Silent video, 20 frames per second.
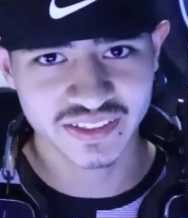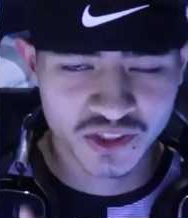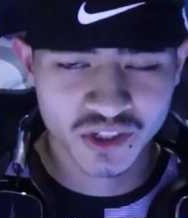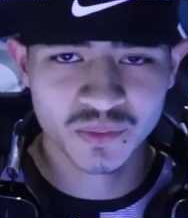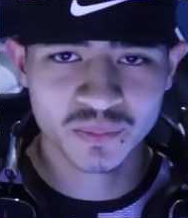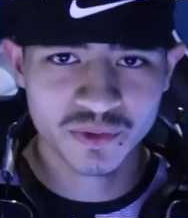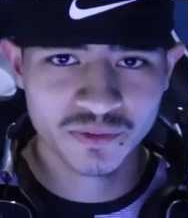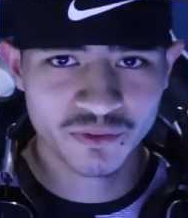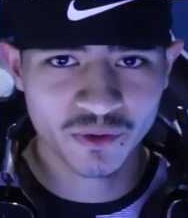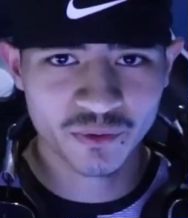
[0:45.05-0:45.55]

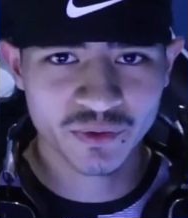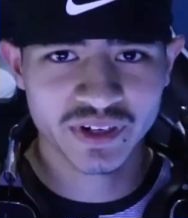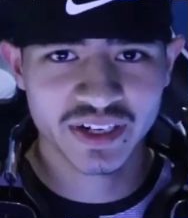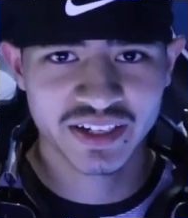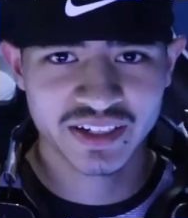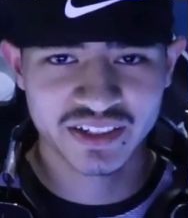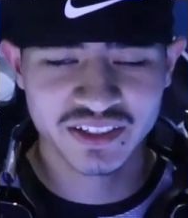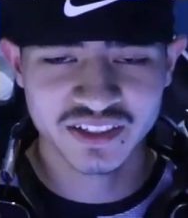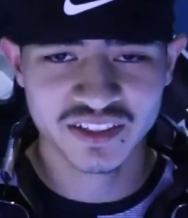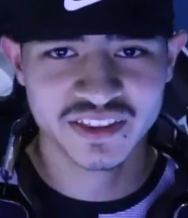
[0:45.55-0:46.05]
So before we
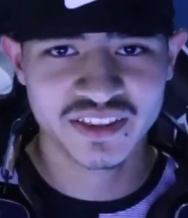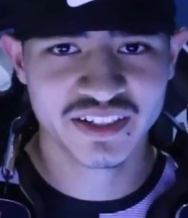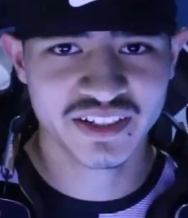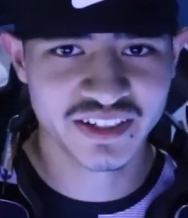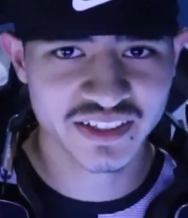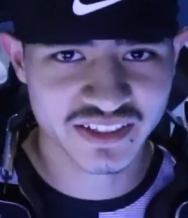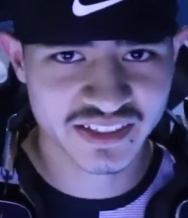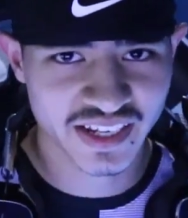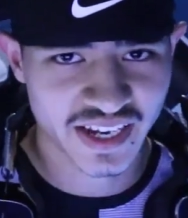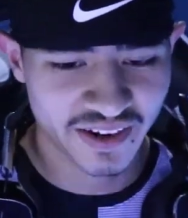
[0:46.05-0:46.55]
get into
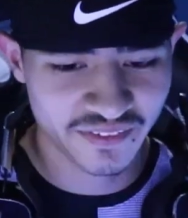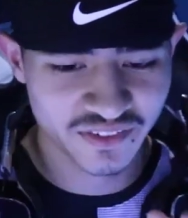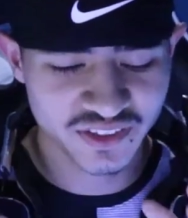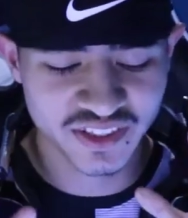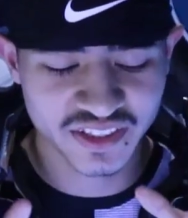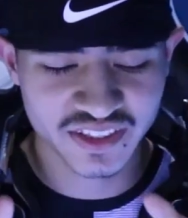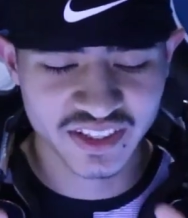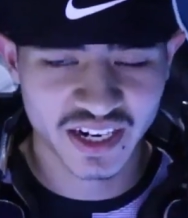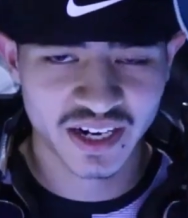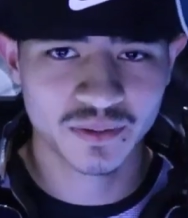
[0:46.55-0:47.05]
things,
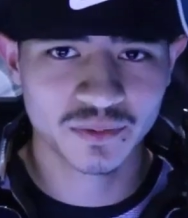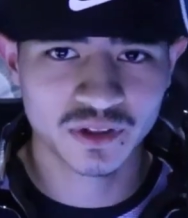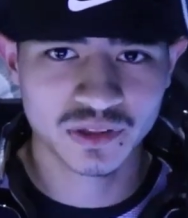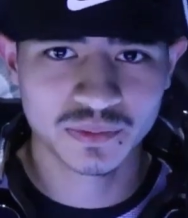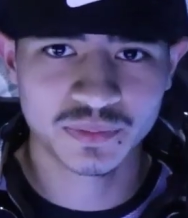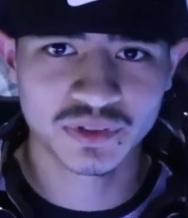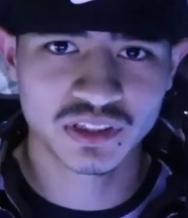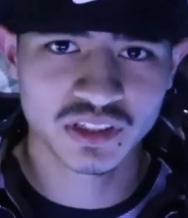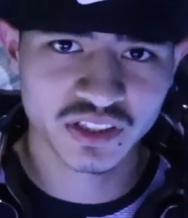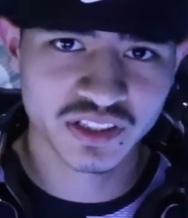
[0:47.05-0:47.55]
everything that I'm
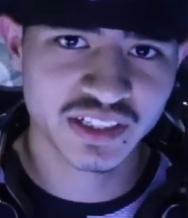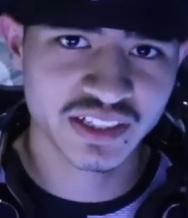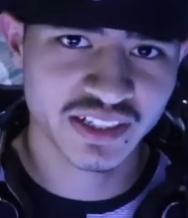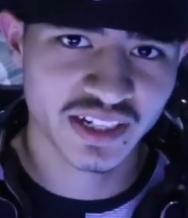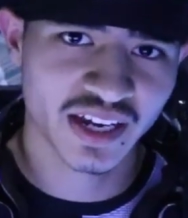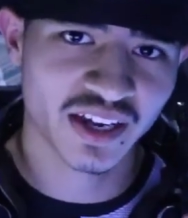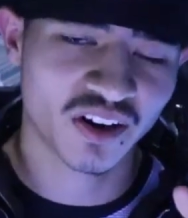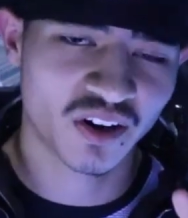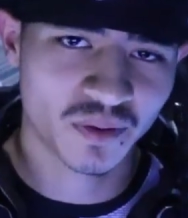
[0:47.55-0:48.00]
gonna be looking at